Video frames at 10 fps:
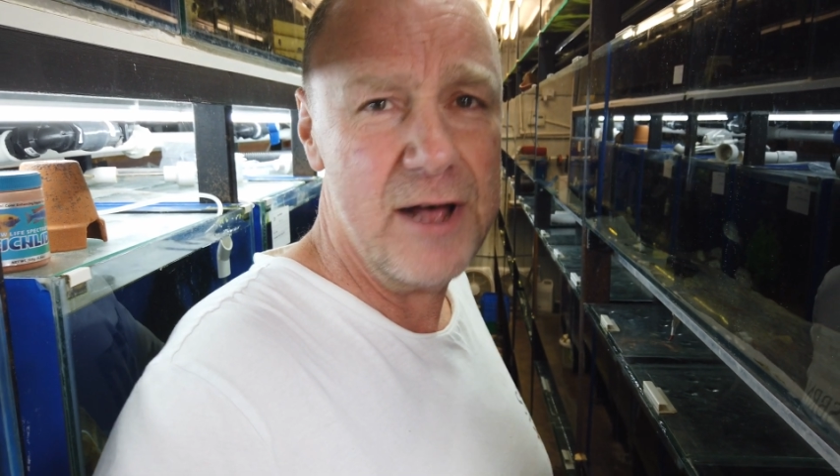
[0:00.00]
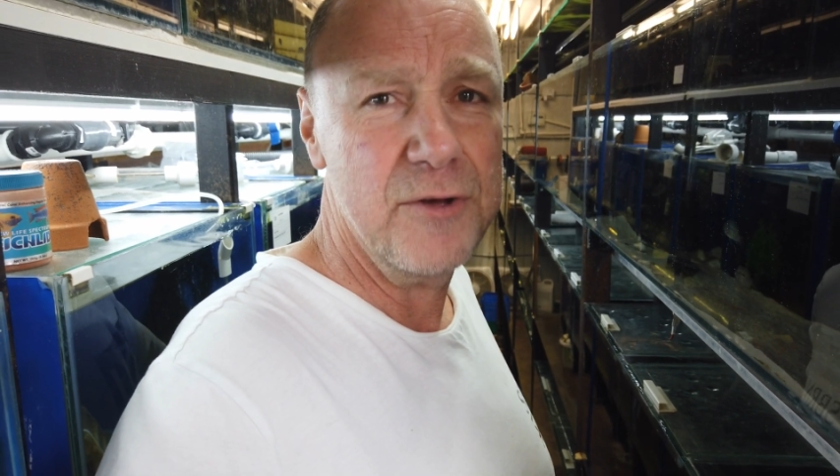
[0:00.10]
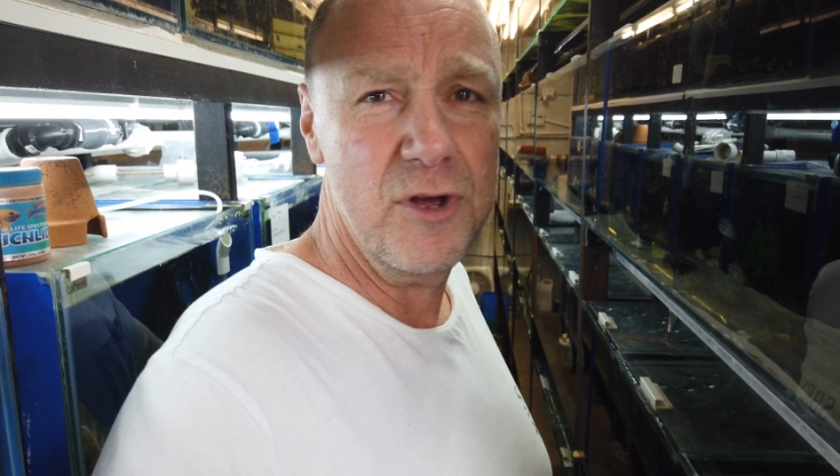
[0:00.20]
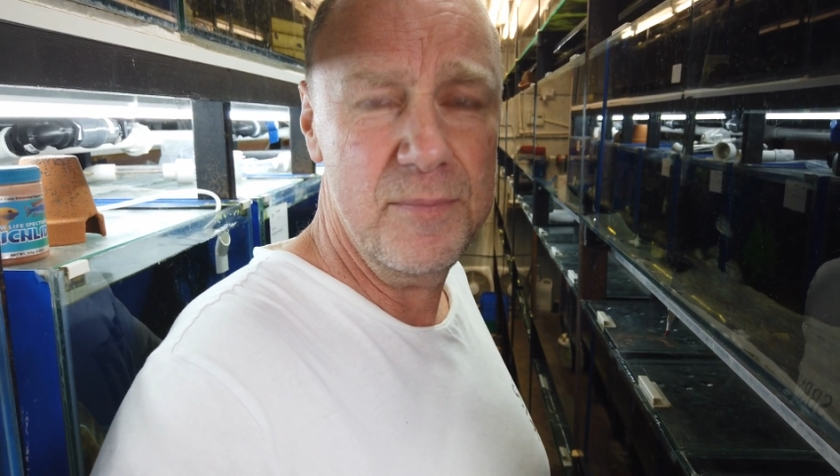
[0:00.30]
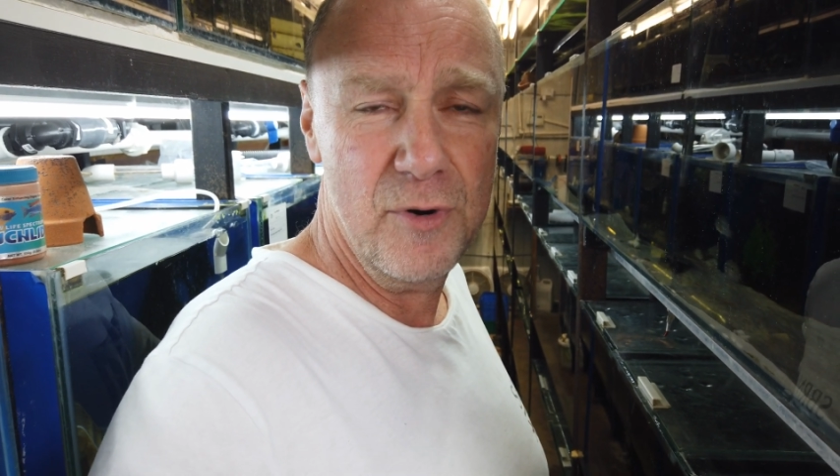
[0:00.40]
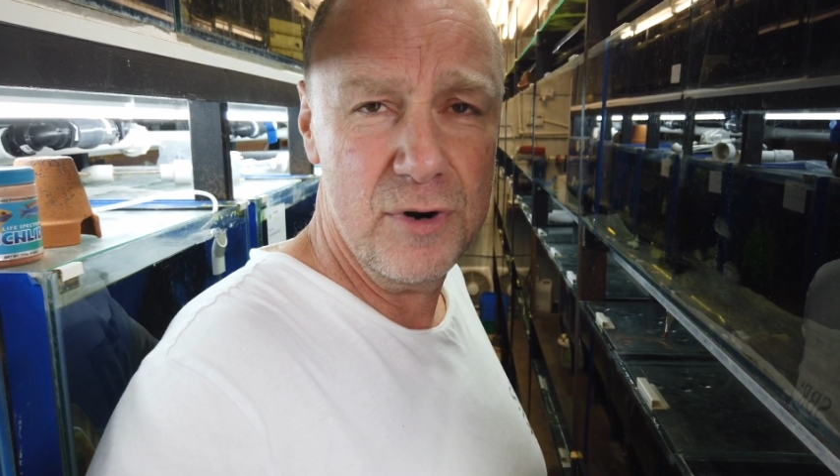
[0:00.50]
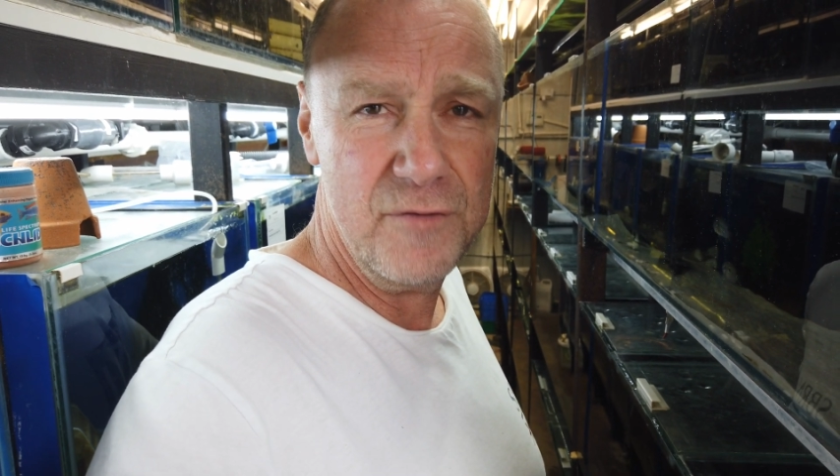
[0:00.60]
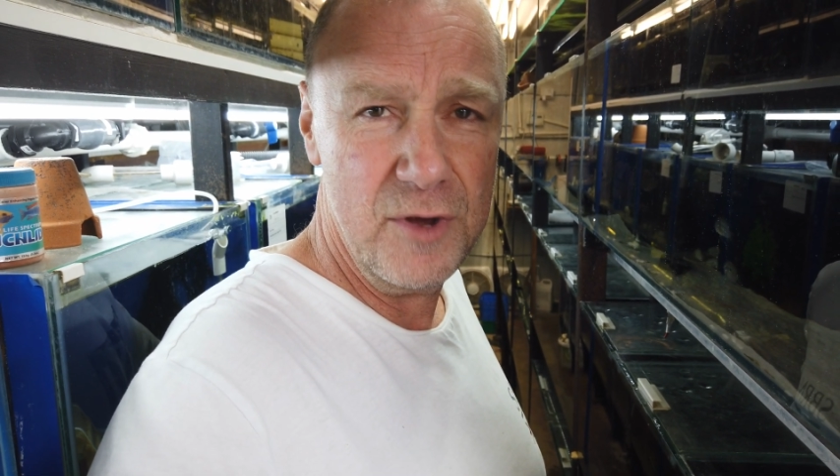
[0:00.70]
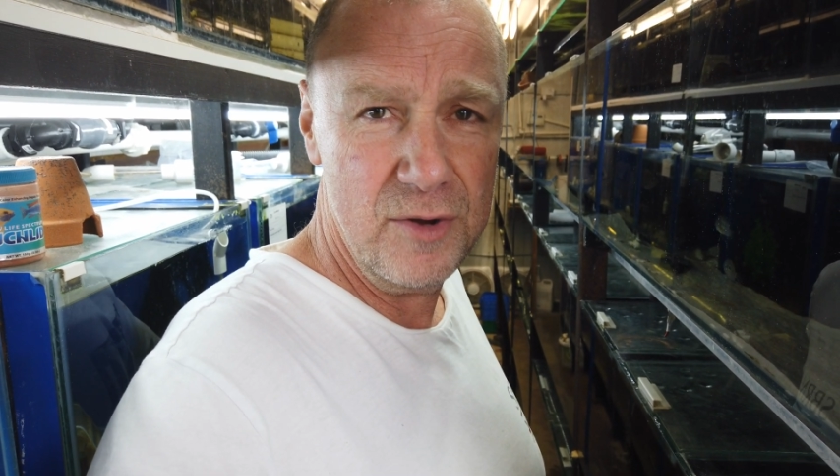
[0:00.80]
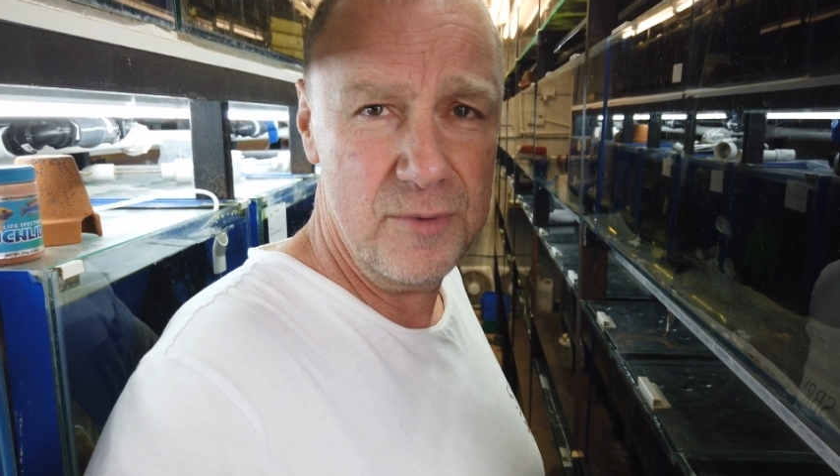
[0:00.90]
value point
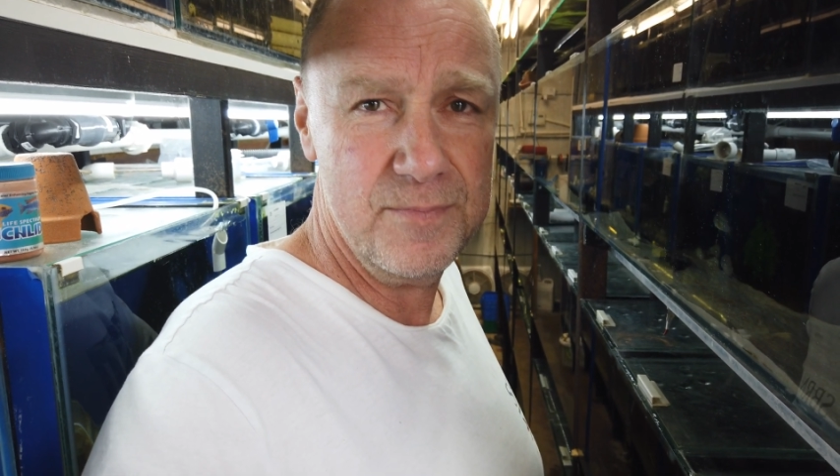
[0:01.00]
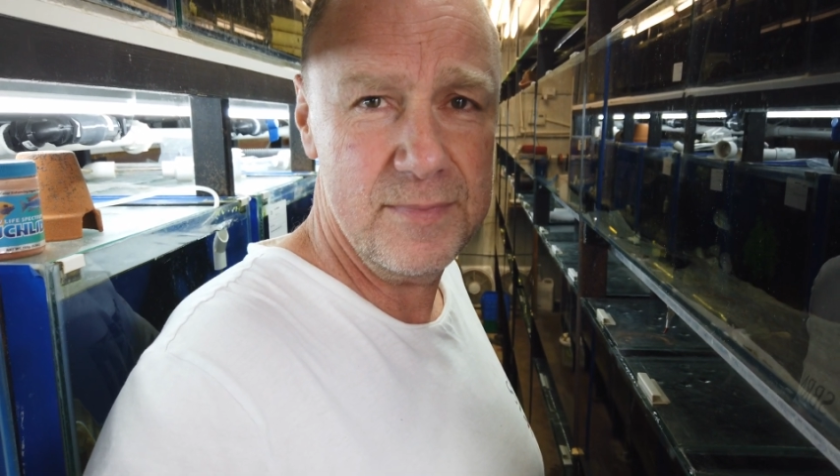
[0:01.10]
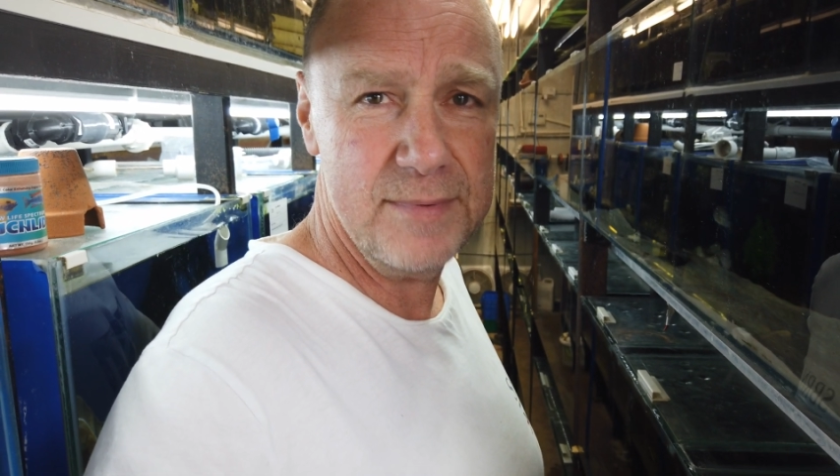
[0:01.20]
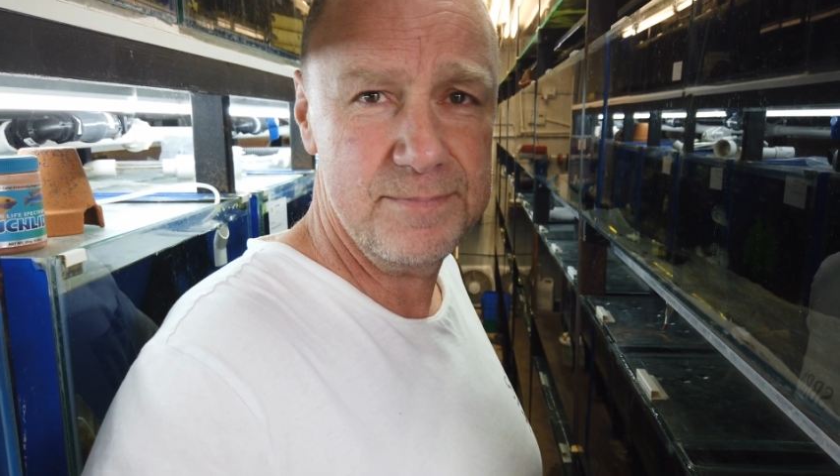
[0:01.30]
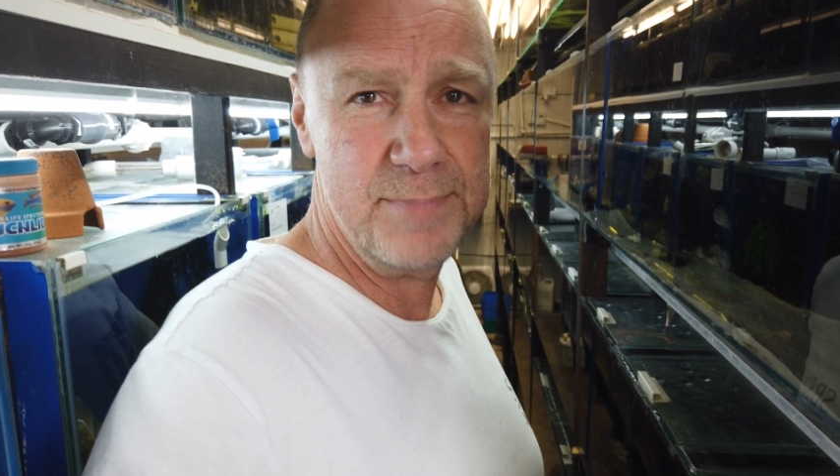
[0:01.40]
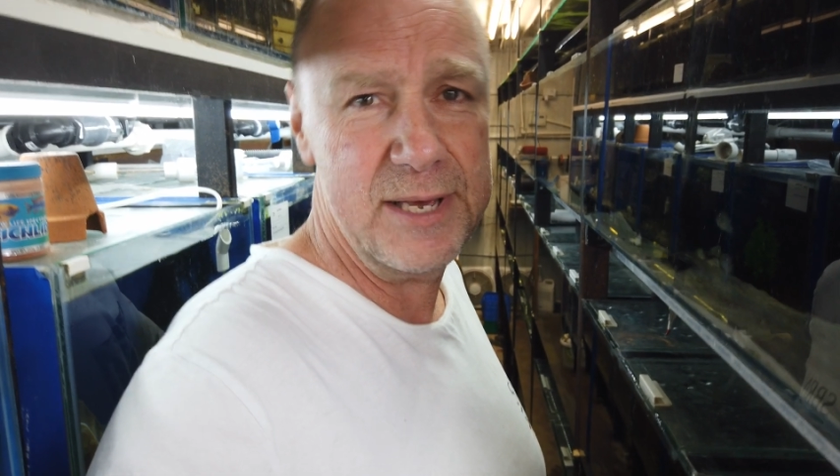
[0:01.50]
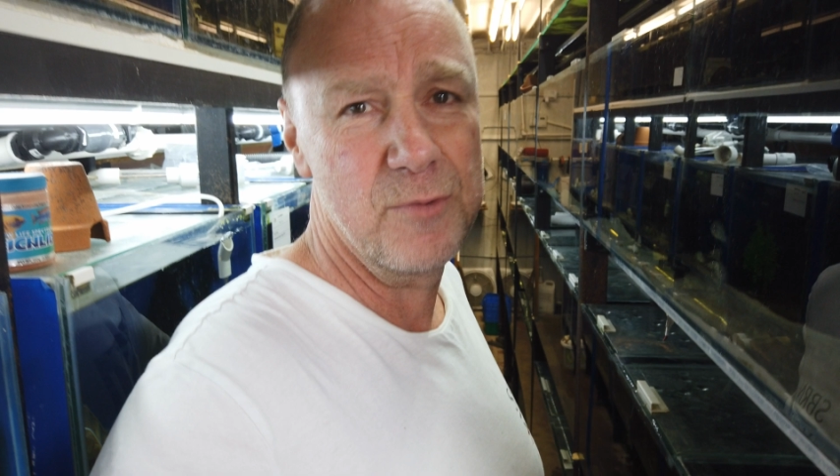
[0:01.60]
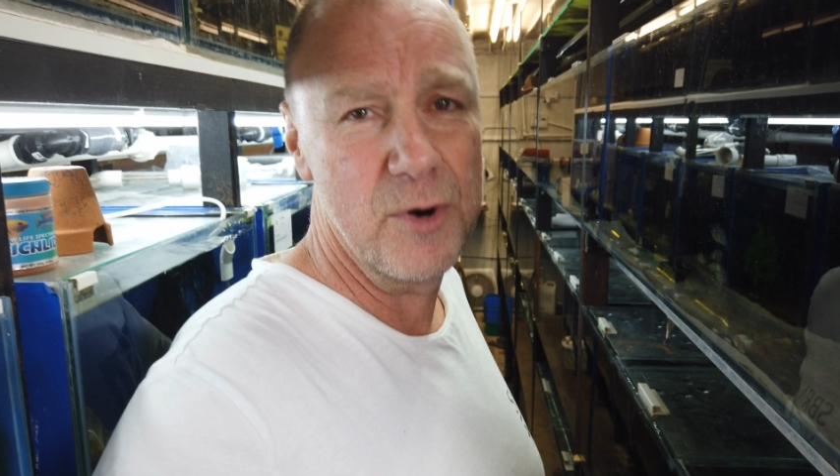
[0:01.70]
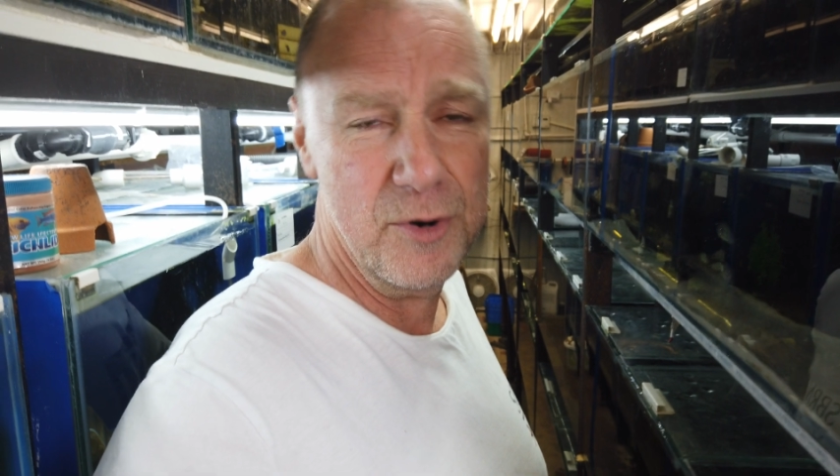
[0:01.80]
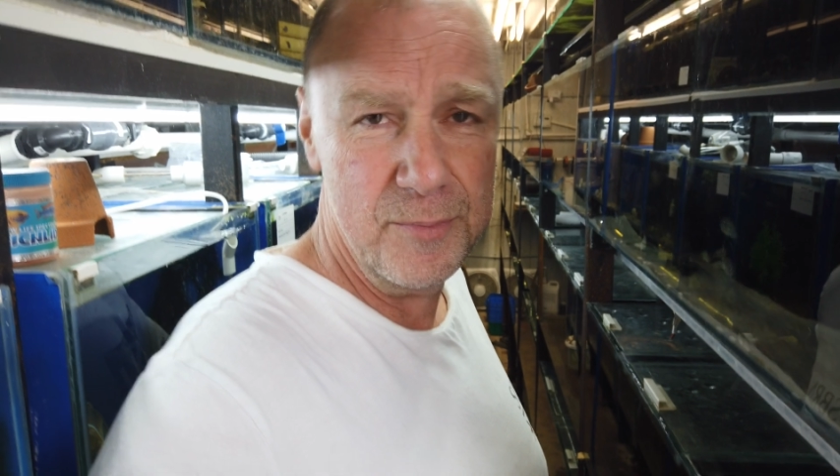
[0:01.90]
of view, big
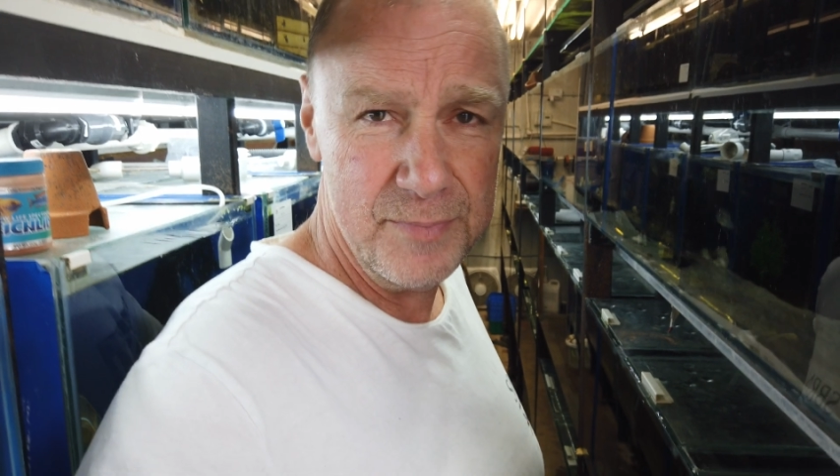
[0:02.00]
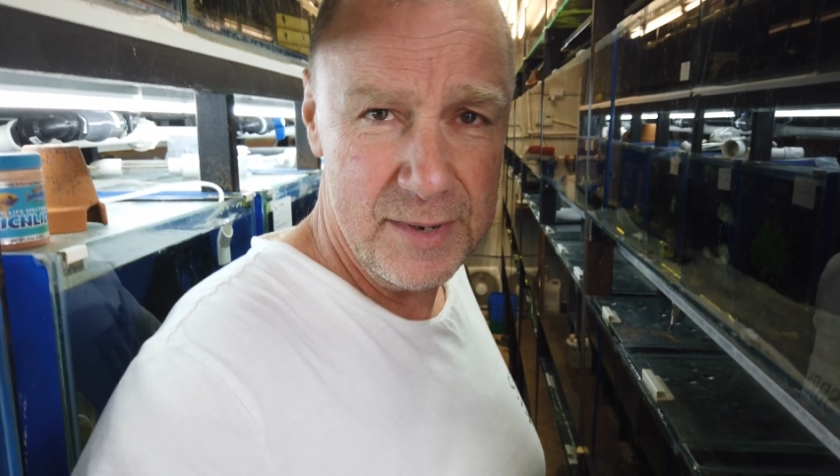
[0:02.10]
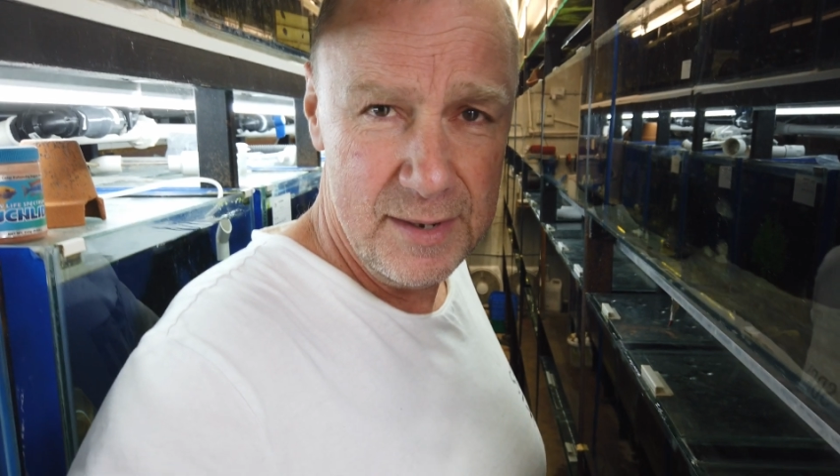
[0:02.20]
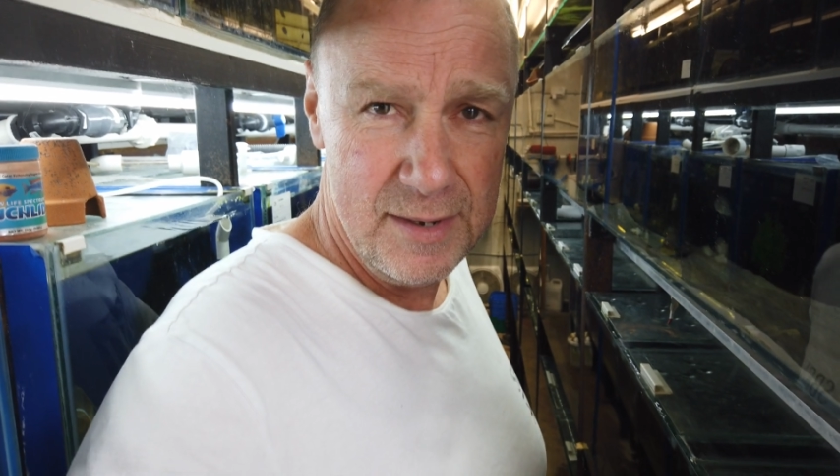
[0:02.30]
room.